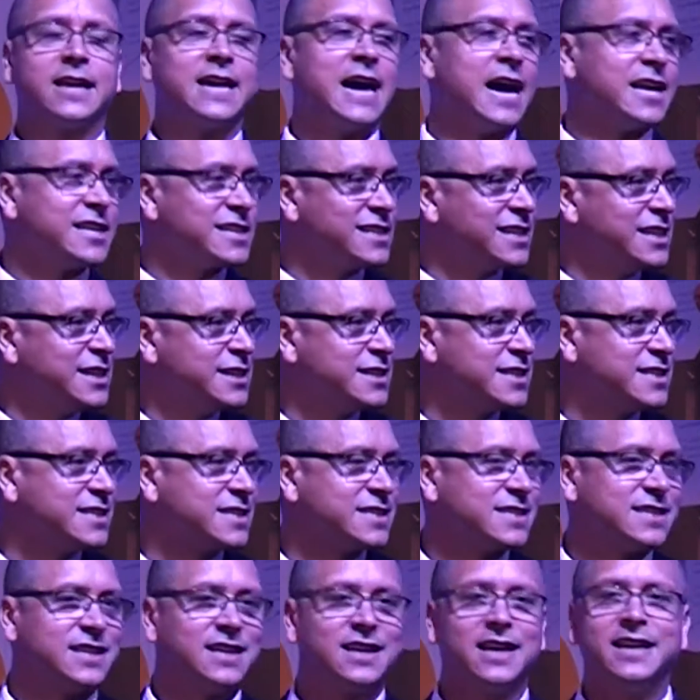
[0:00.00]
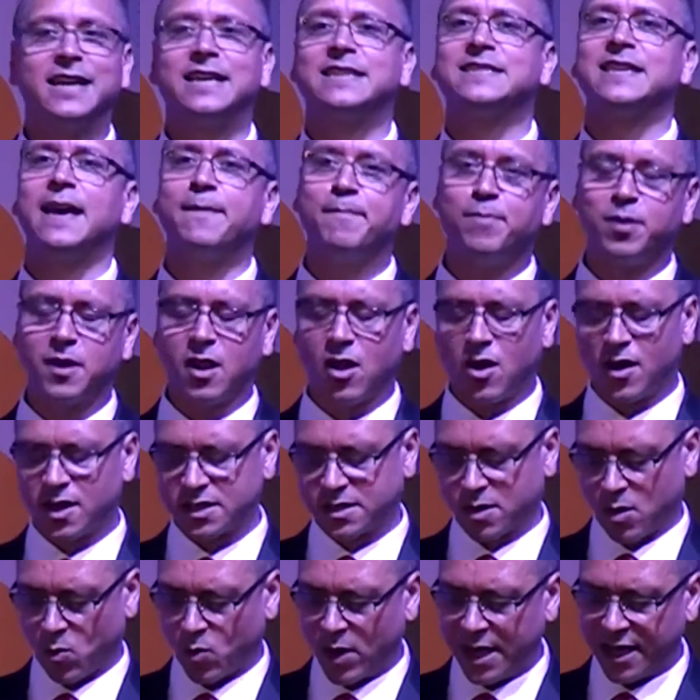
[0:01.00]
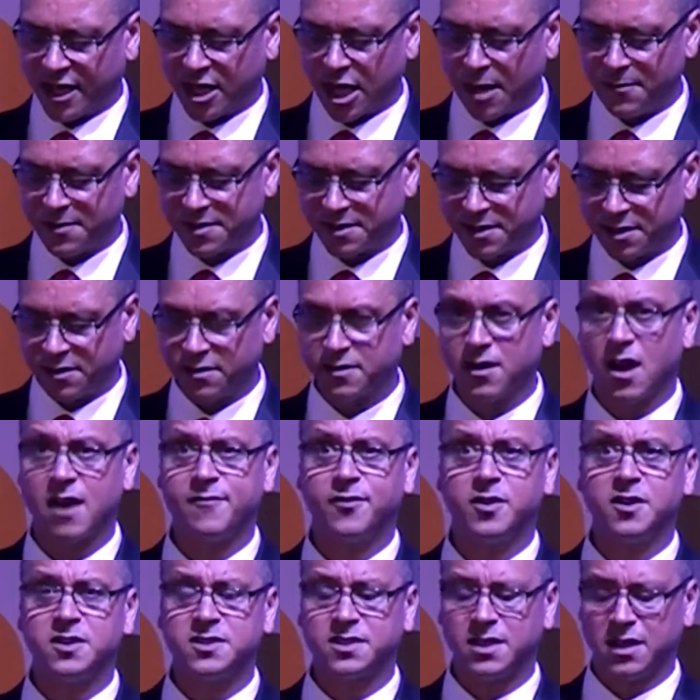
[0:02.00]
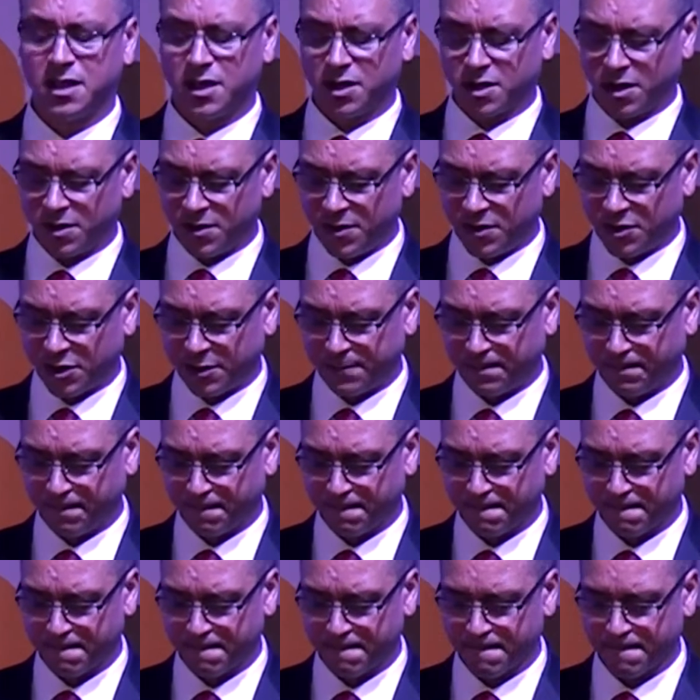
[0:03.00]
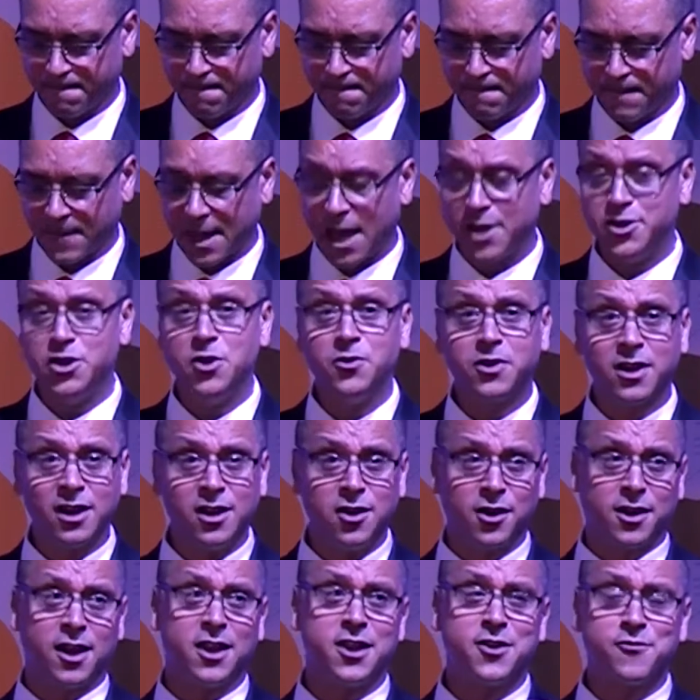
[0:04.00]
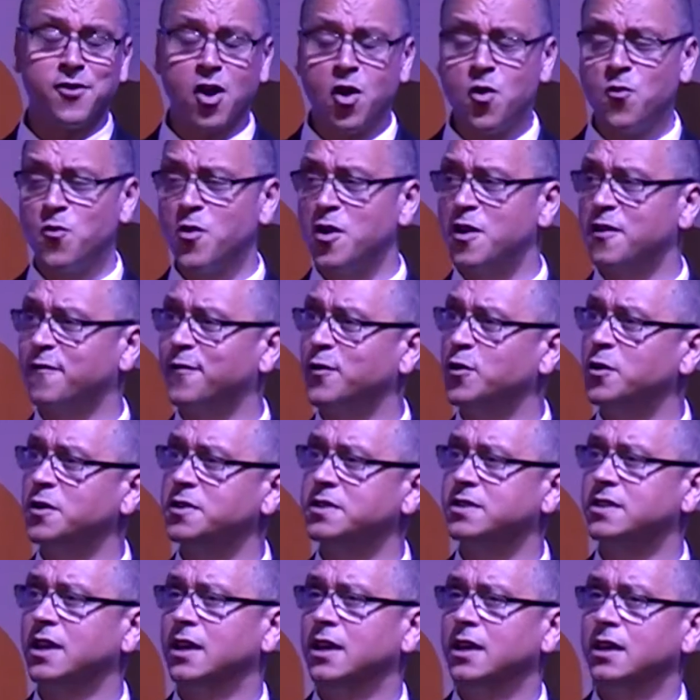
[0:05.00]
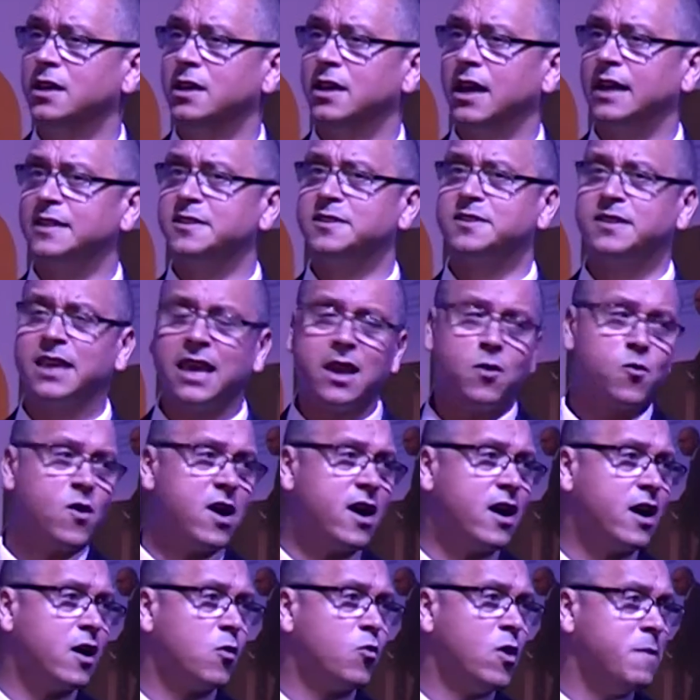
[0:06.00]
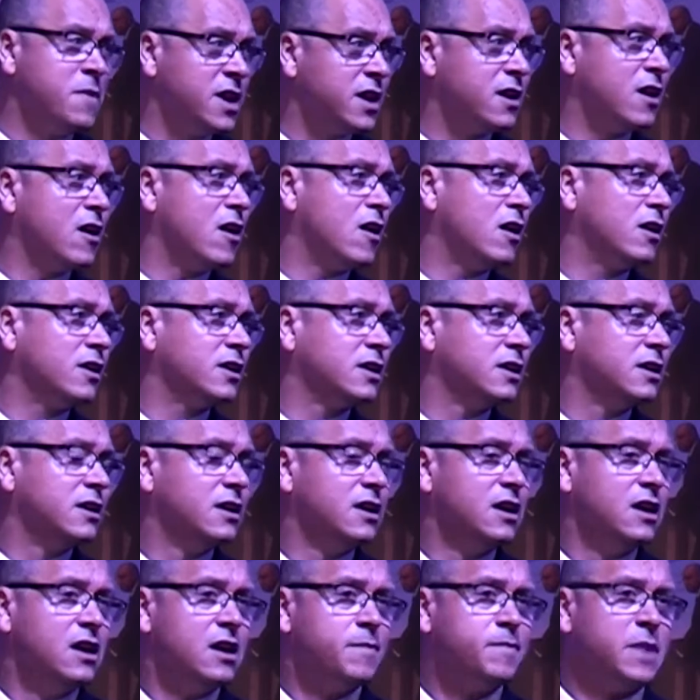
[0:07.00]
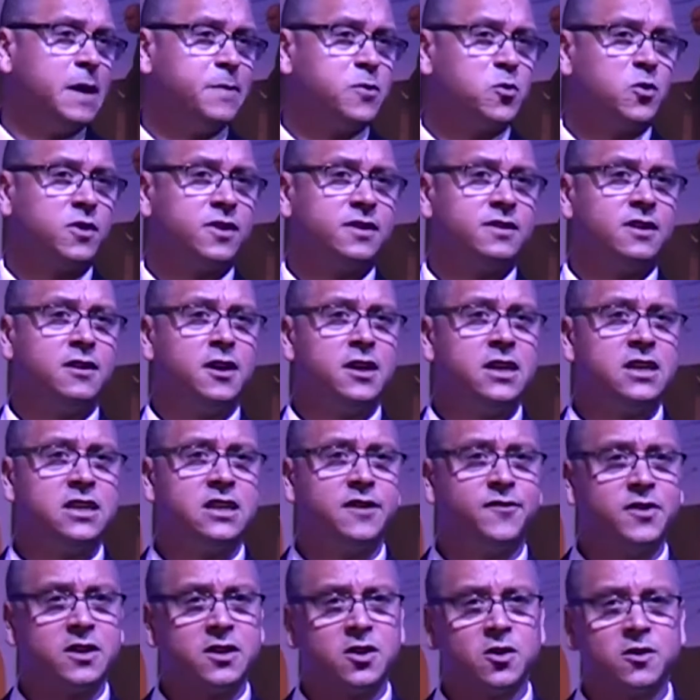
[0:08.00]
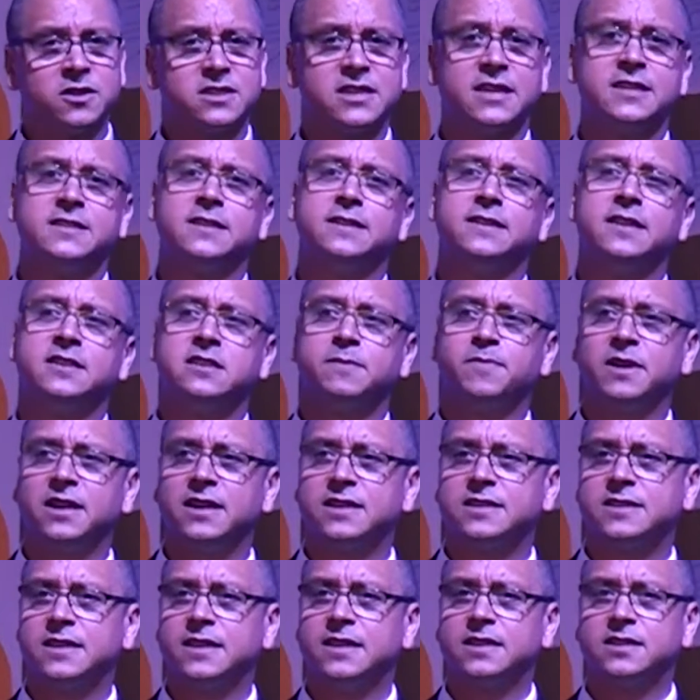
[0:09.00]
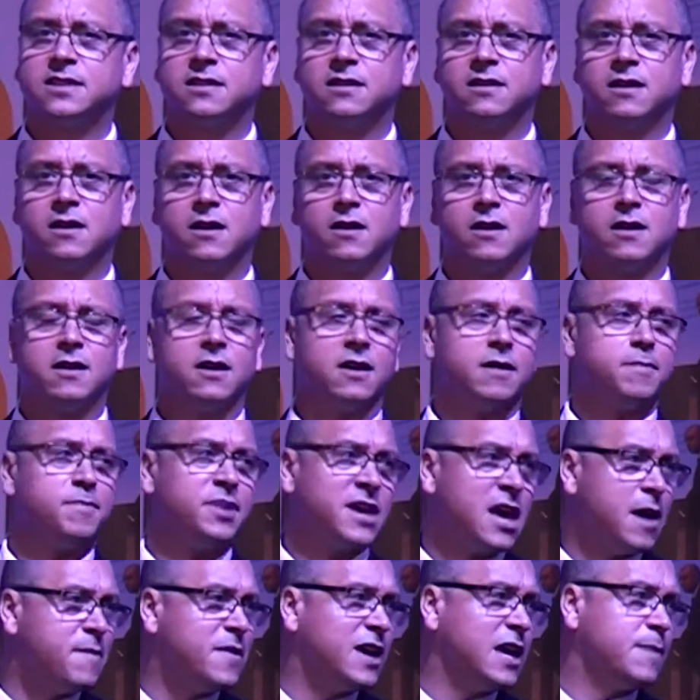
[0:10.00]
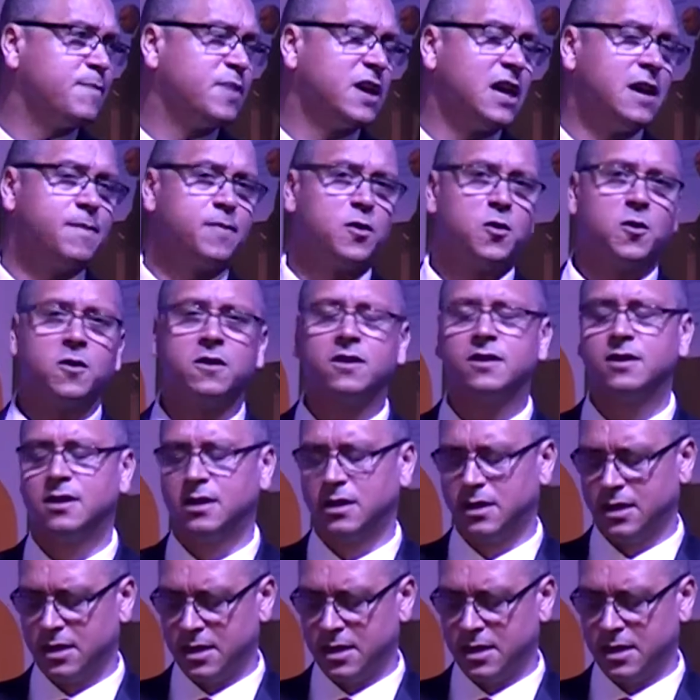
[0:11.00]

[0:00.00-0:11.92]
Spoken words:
catalysts and exemplars when it comes to diversity and inclusion. And you can look at your own workforce and see where women are, people with learning difficulties and disabilities, BME people,